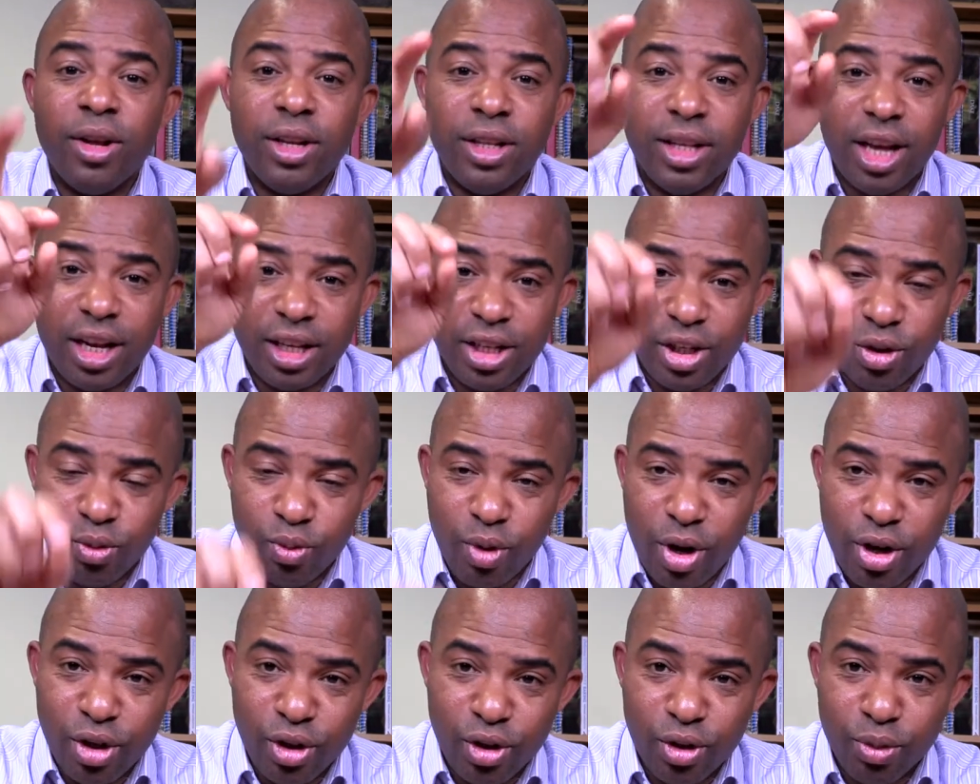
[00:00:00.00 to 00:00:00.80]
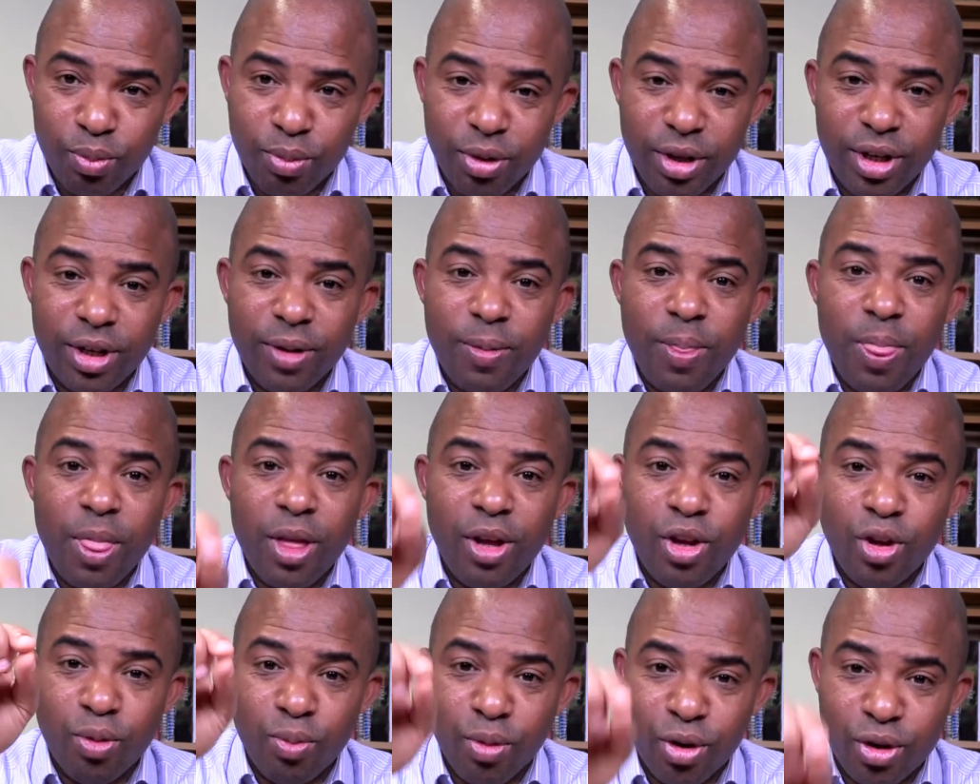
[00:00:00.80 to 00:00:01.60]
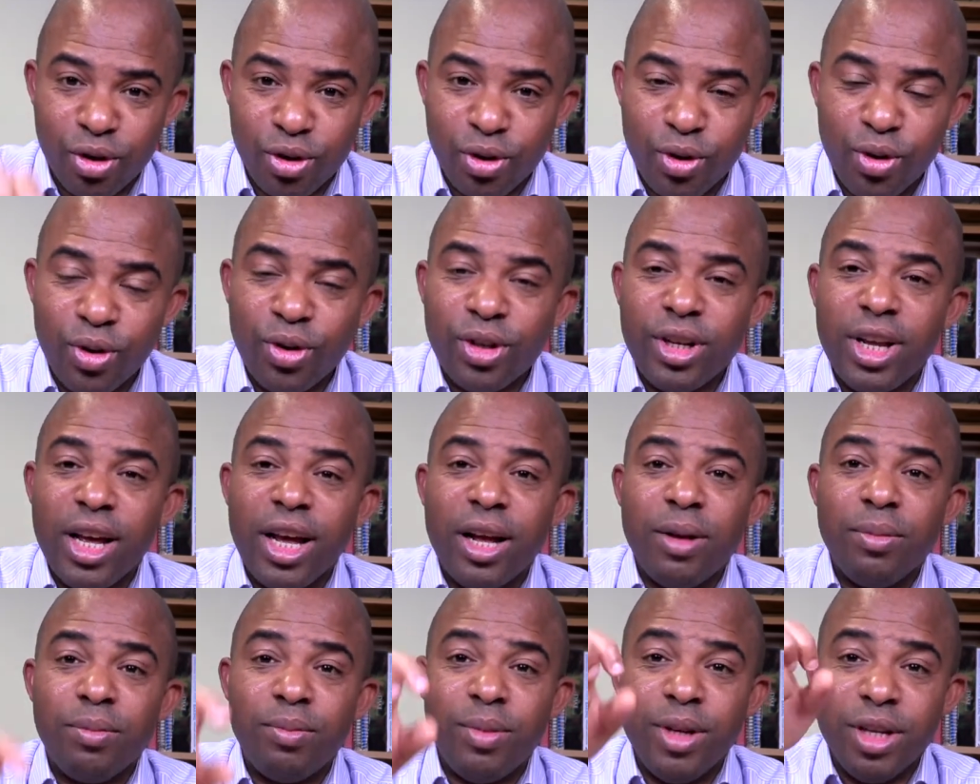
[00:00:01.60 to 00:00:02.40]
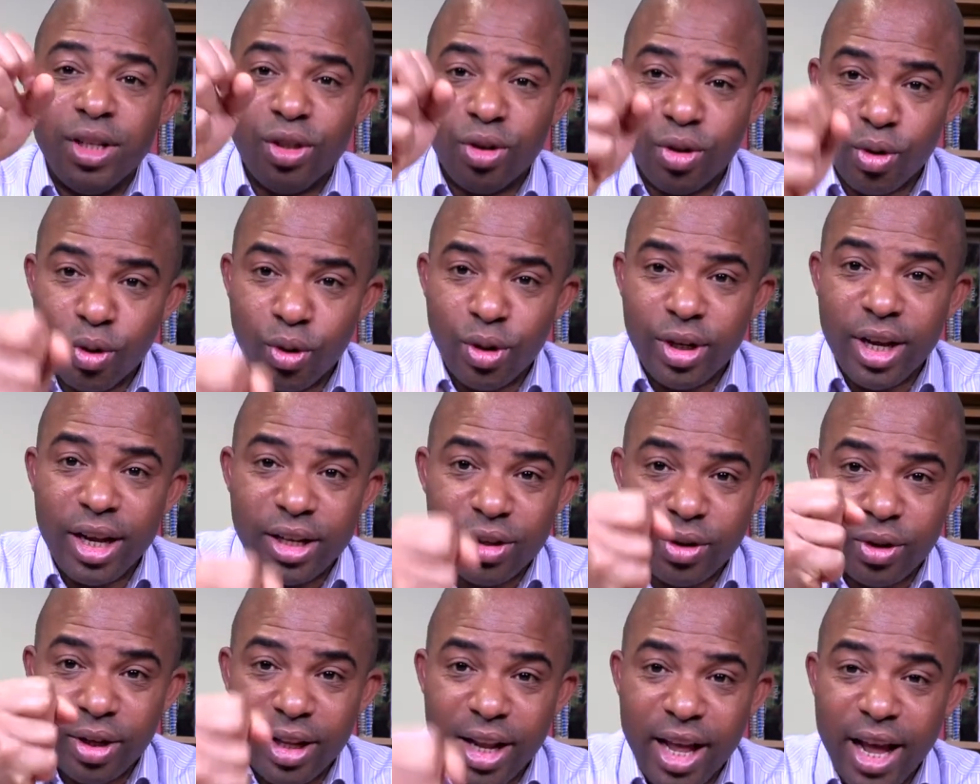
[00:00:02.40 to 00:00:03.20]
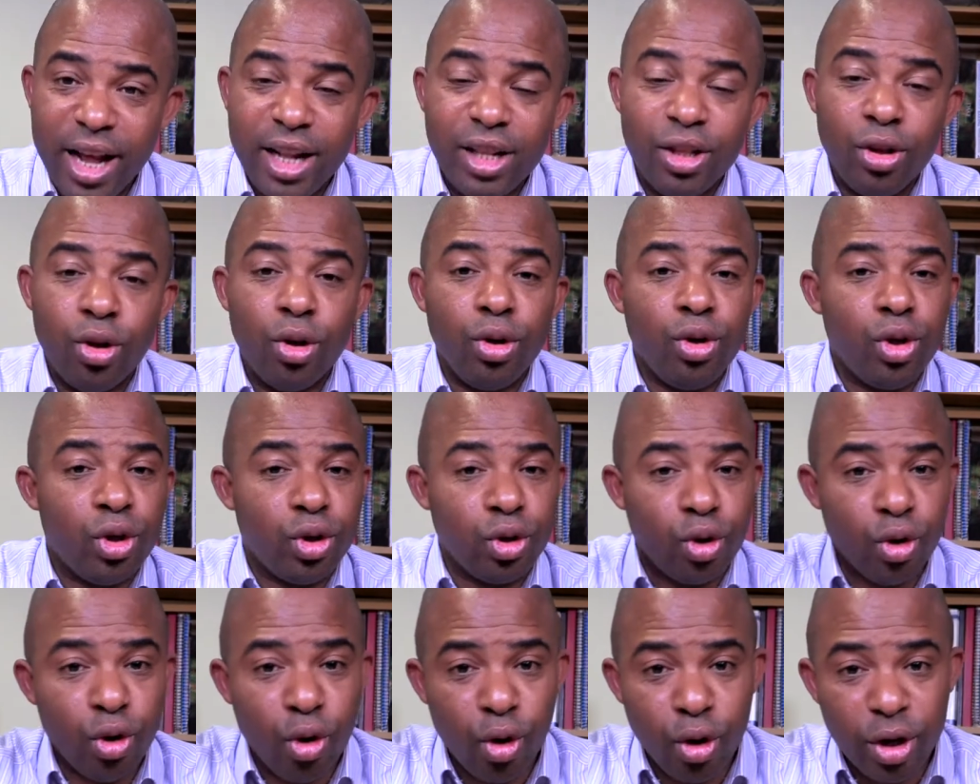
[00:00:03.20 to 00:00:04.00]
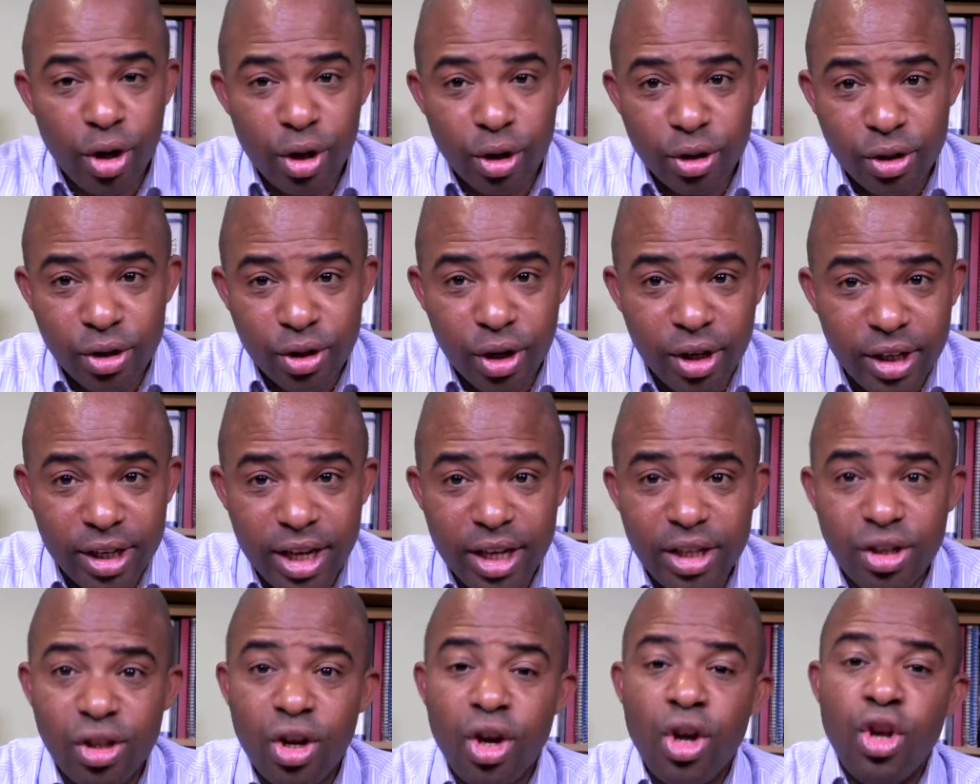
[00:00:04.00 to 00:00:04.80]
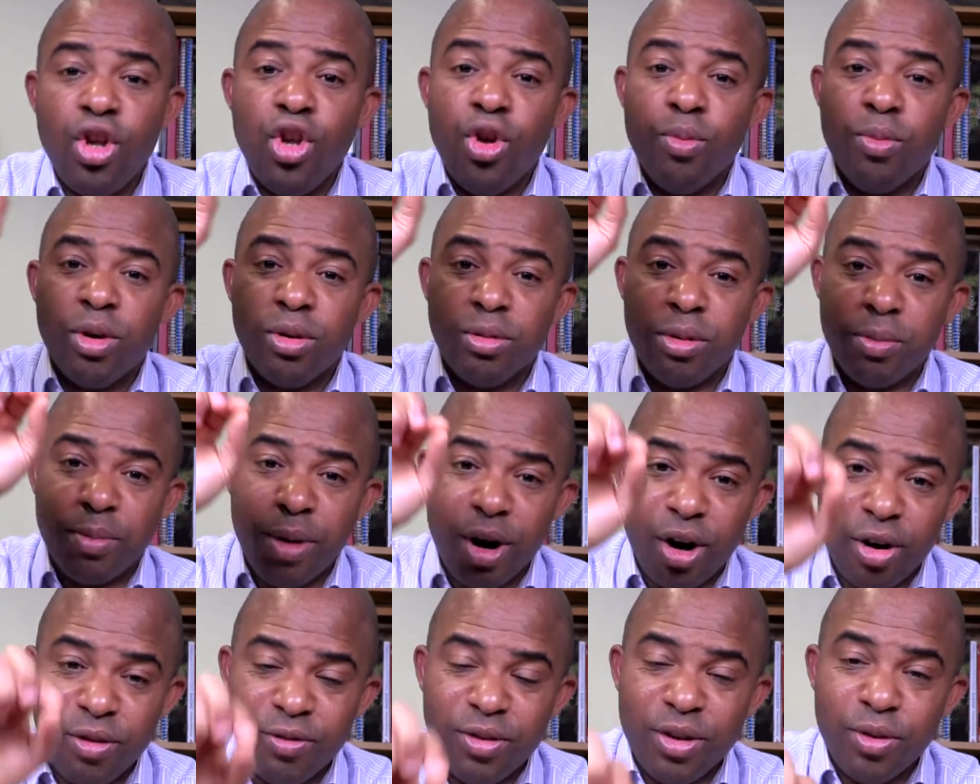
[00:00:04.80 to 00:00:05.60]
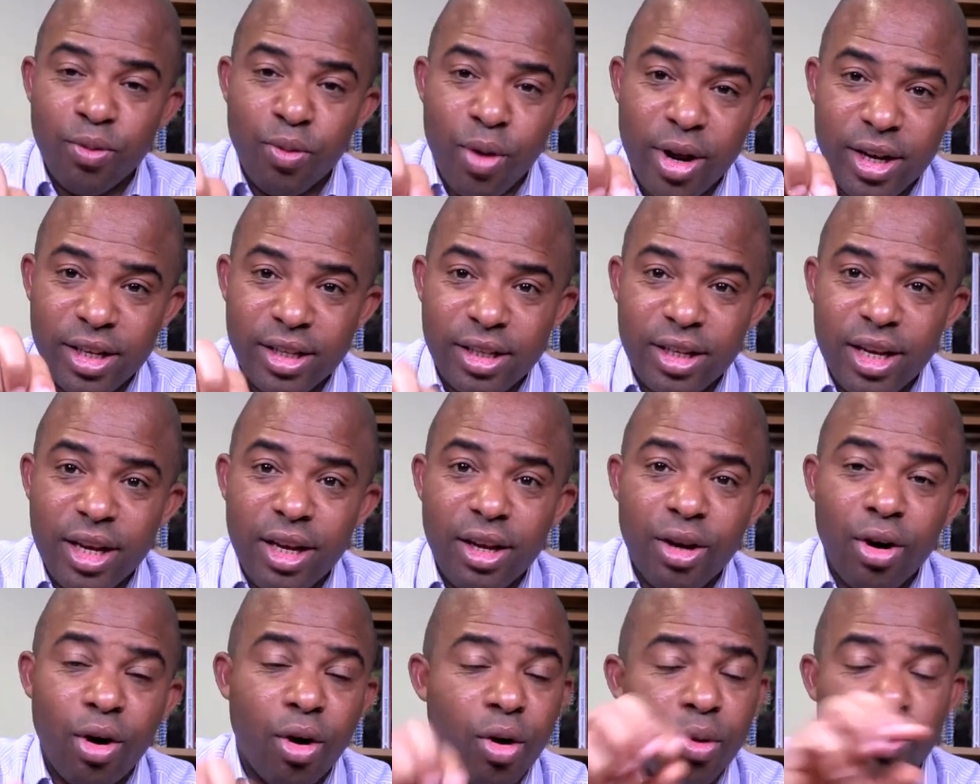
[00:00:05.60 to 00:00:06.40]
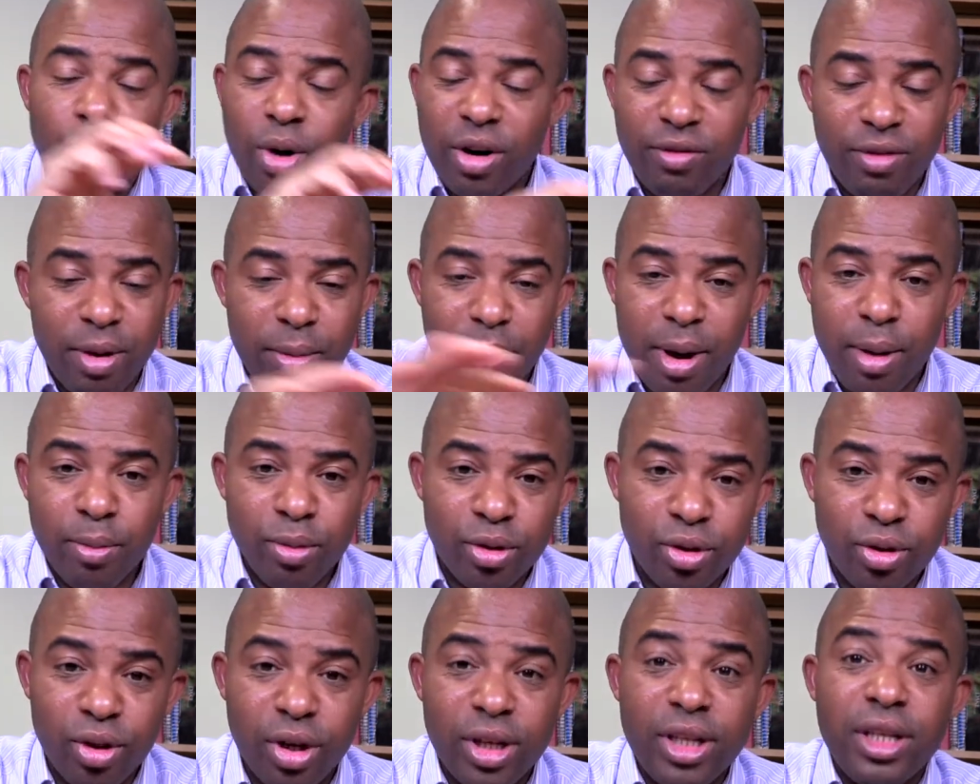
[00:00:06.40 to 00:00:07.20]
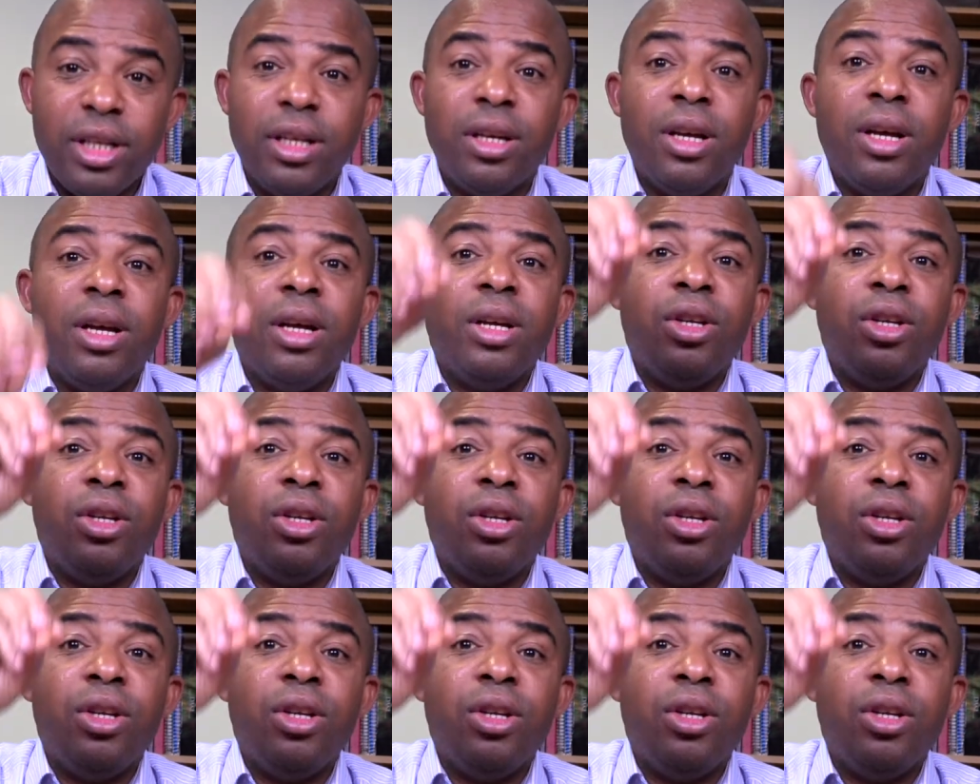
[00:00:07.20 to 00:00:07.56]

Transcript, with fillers: That is where you should be you must go there. Please go there to learn. Don't just go only on Sundays. You must be part of the Wednesday or whatever Bible study.